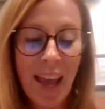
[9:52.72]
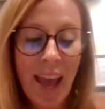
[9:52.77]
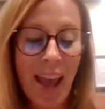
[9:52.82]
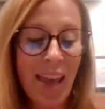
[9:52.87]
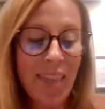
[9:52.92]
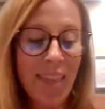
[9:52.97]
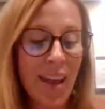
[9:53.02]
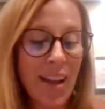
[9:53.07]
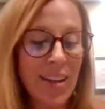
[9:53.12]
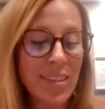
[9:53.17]

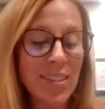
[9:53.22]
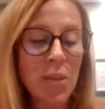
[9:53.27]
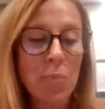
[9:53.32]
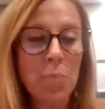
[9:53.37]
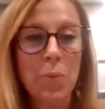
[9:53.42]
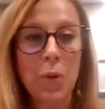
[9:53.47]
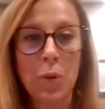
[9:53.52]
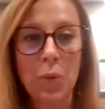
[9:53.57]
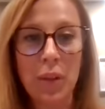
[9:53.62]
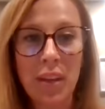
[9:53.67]
And that's the
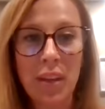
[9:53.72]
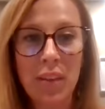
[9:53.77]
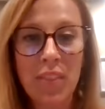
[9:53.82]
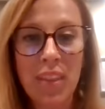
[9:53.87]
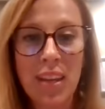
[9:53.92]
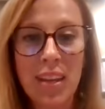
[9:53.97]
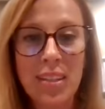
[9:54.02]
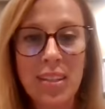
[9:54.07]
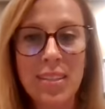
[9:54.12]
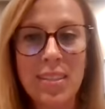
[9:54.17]
beauty of
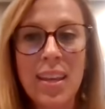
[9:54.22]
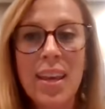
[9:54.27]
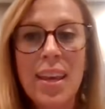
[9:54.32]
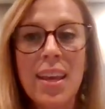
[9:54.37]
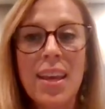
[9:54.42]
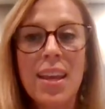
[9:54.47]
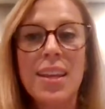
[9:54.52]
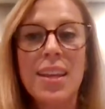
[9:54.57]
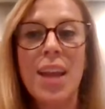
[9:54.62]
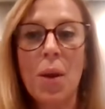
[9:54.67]
this.
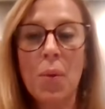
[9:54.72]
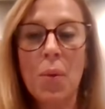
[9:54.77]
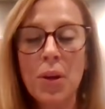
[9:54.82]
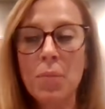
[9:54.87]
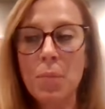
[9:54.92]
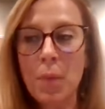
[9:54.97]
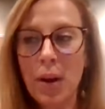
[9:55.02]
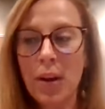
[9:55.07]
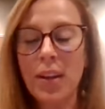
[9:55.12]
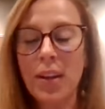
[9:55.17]
Network
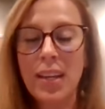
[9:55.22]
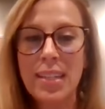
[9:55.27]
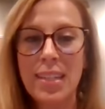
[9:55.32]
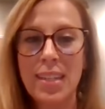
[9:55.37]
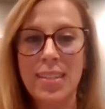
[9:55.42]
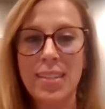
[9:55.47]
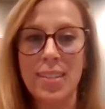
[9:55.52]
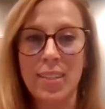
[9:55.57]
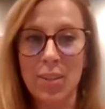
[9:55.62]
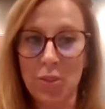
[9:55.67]
marketing
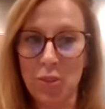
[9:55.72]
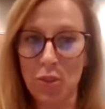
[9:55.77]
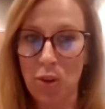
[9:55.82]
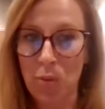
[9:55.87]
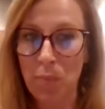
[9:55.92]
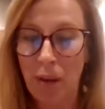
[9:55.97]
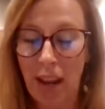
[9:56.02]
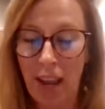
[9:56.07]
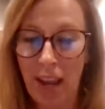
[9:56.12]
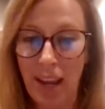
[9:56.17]
doesn't
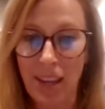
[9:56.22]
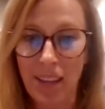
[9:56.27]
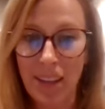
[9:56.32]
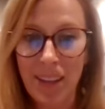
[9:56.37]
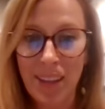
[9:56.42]
discriminate.